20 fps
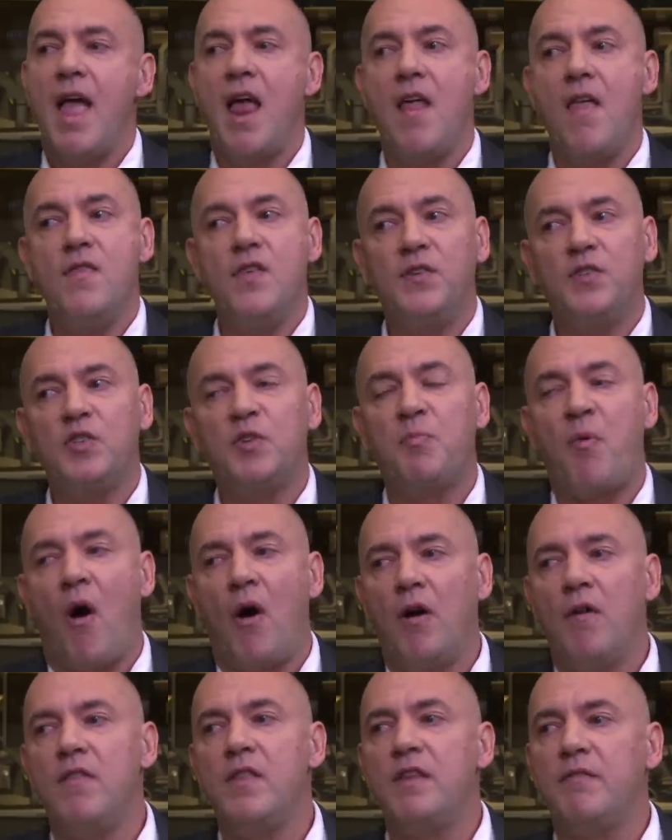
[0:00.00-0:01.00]
And this is
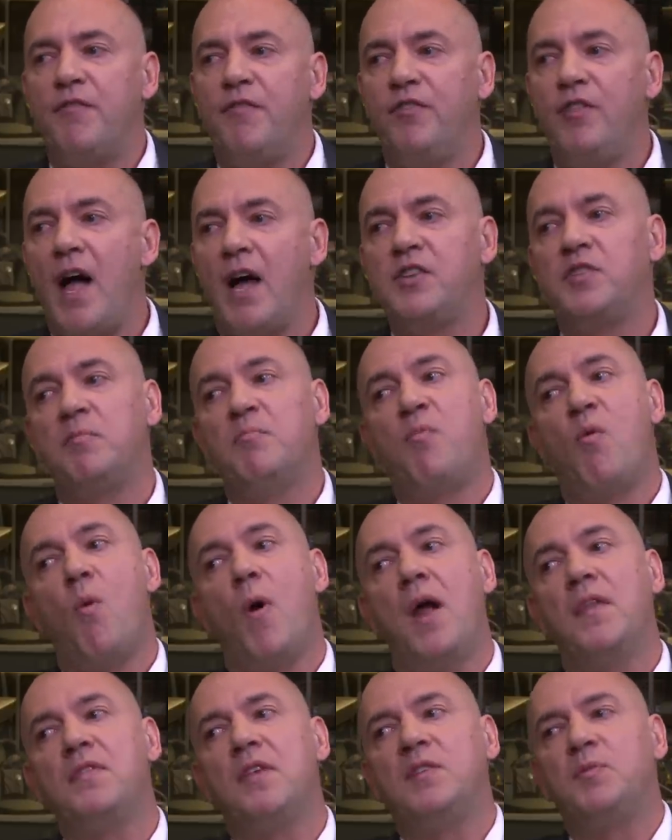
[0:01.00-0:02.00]
part of the inflection
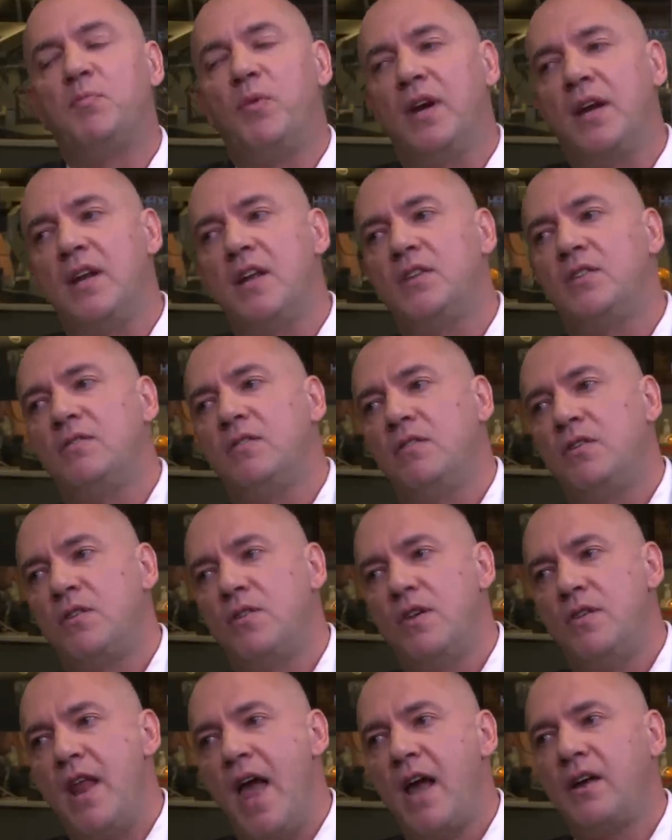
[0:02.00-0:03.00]
point that's bringing us
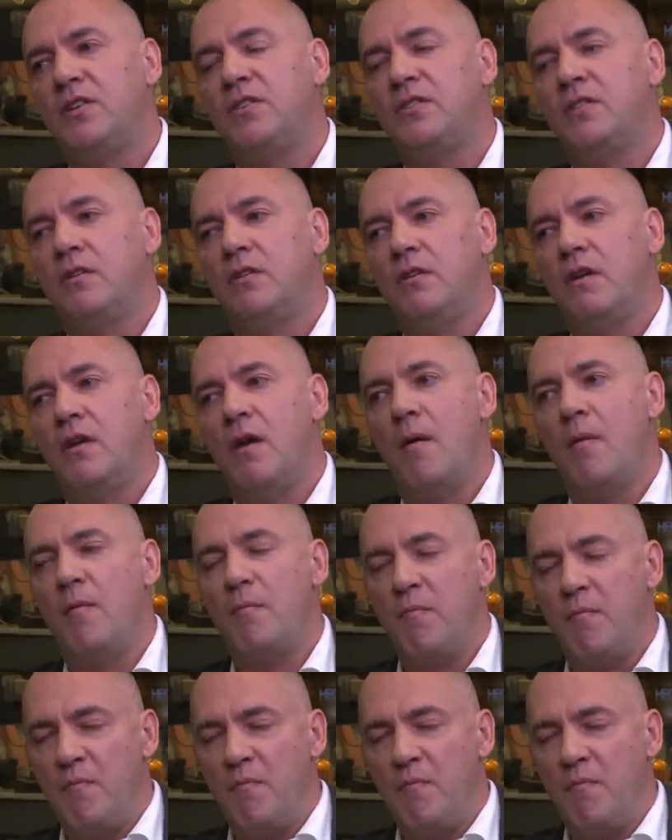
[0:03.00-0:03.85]
to the next uh,